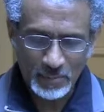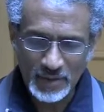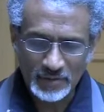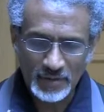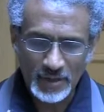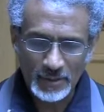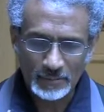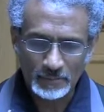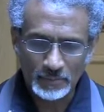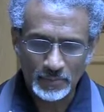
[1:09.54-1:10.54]
But
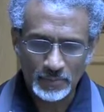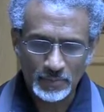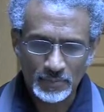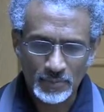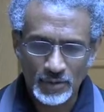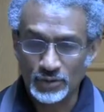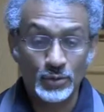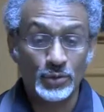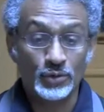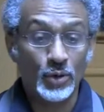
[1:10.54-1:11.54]

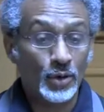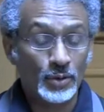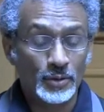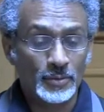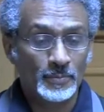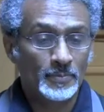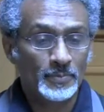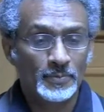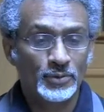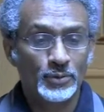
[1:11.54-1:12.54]
she was gone.
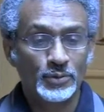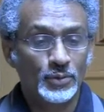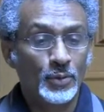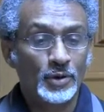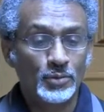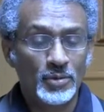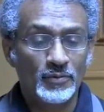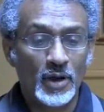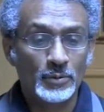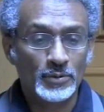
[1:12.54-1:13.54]
She was nowhere to be
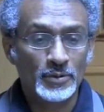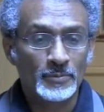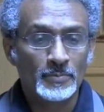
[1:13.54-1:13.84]
found.